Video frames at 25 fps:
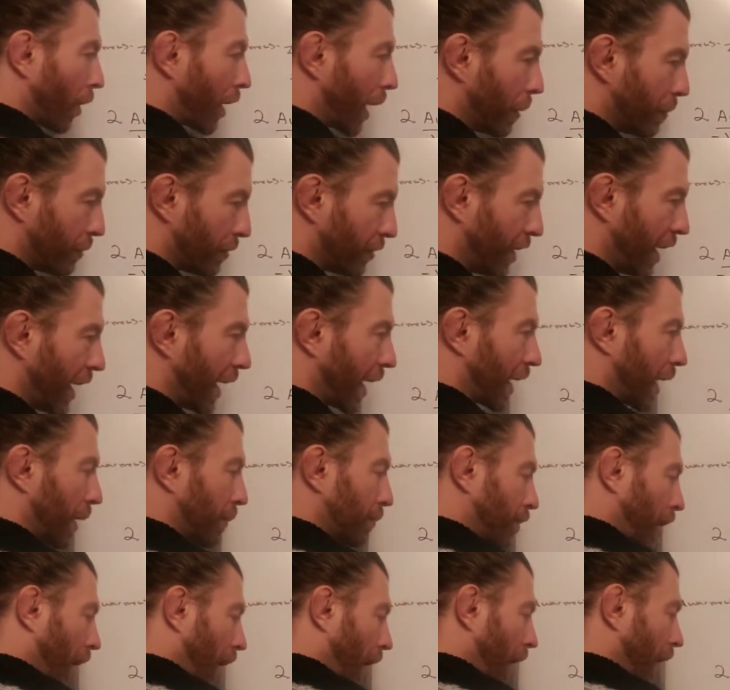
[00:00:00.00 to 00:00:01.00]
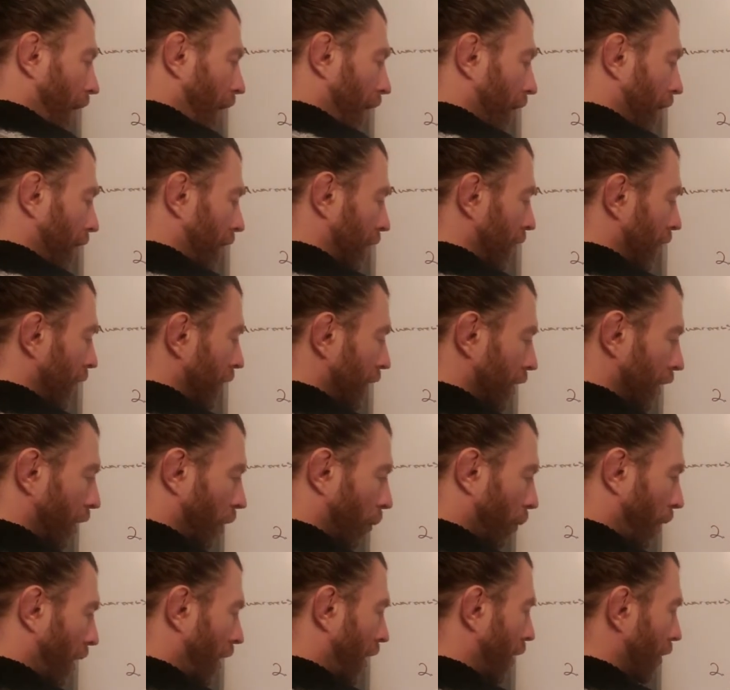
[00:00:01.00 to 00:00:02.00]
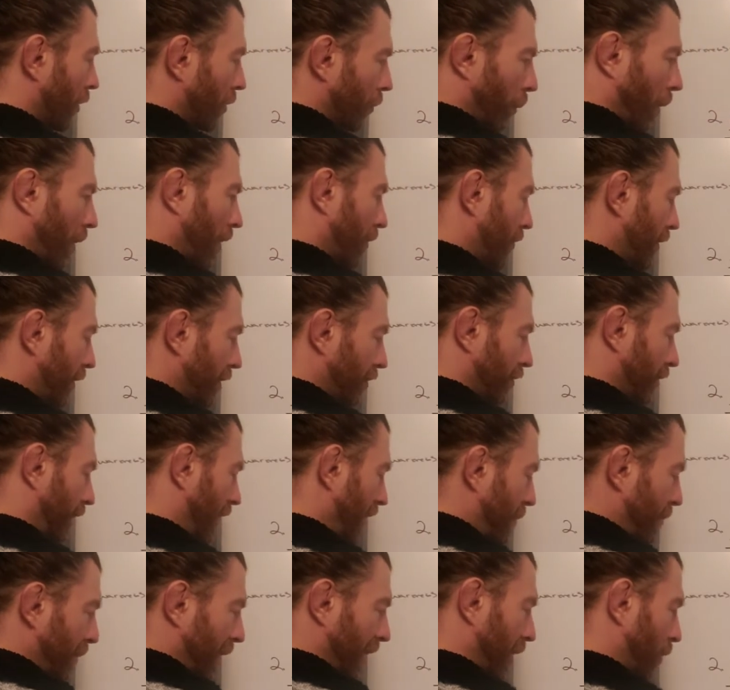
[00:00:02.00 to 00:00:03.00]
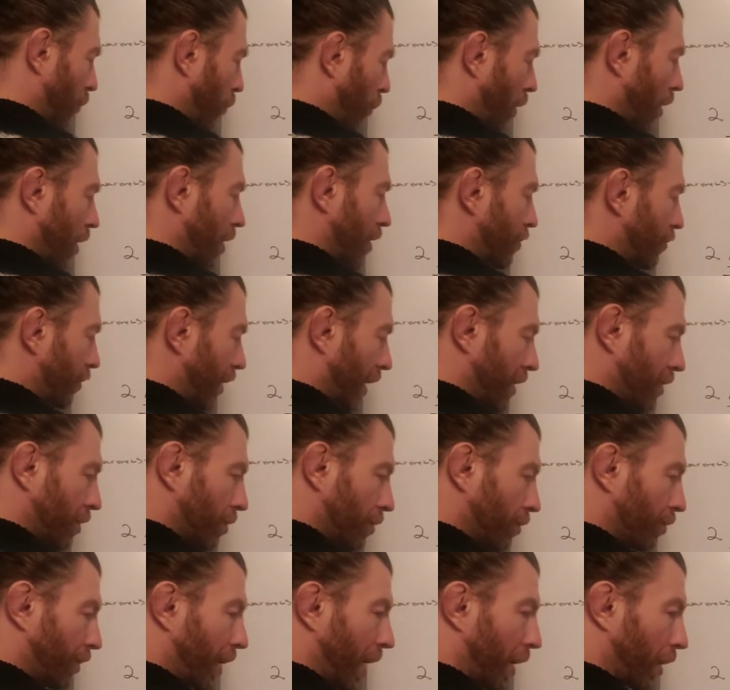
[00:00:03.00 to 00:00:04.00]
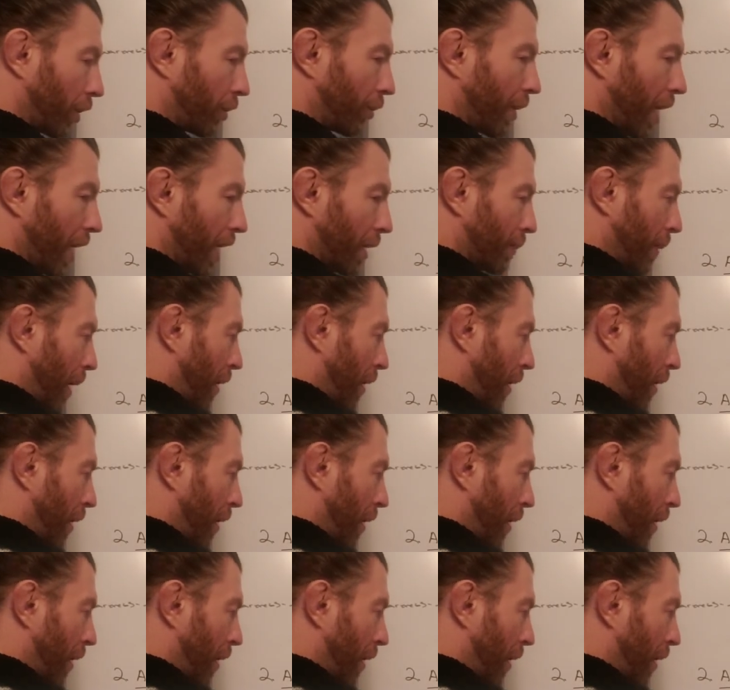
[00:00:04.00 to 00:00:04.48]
I'm sick, I'm tired? What are these limiting words I use that are creating my